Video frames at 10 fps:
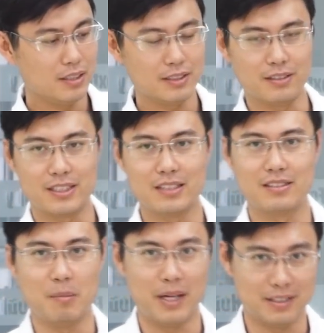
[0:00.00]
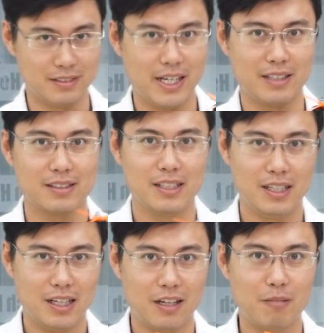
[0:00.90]
So just imagine that,
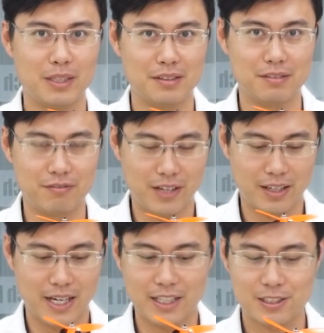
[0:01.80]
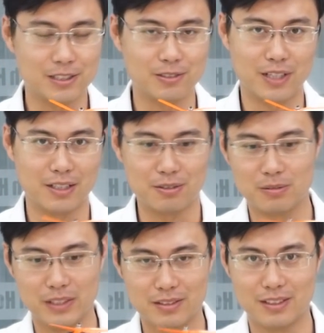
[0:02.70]
how many fun actions you can do
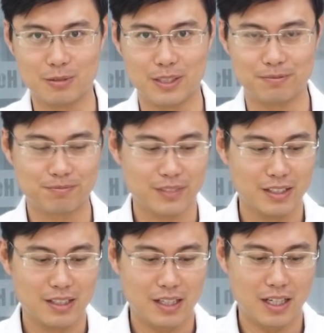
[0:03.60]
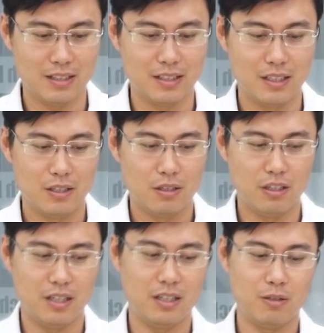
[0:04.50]
with this one. And
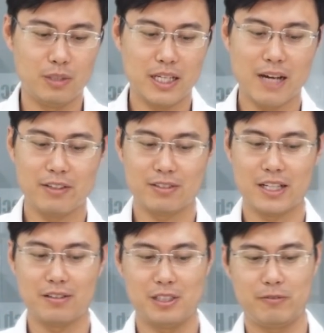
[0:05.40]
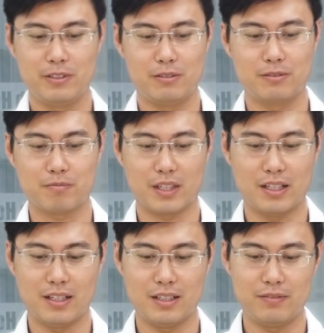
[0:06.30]
what I want to tell you, if you
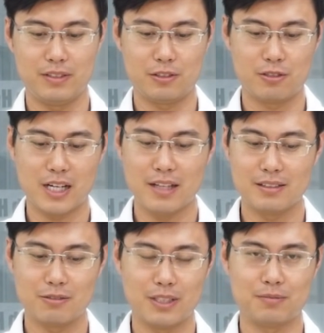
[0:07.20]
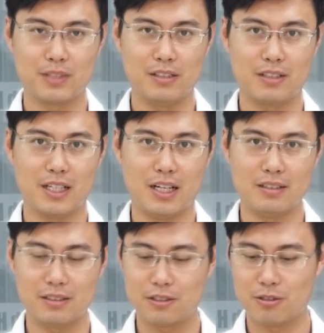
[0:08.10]
try this one, you can
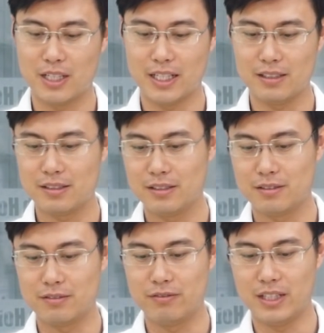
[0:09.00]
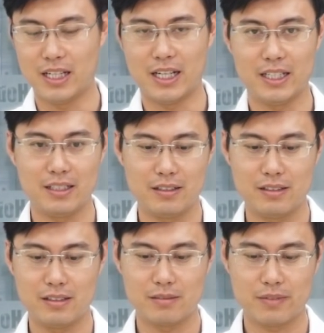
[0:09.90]
also try to fly
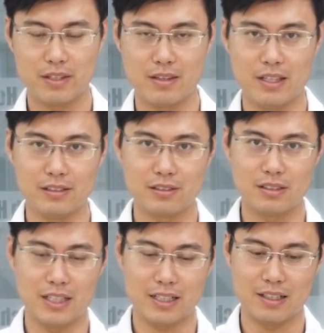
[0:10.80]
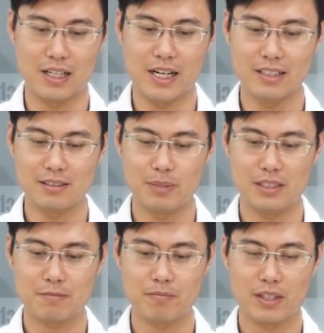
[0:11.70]
this like a
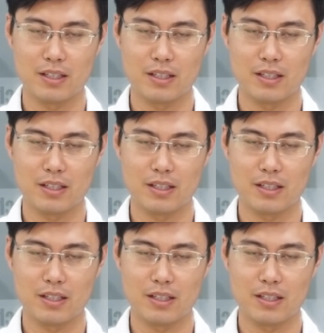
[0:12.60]
high-speed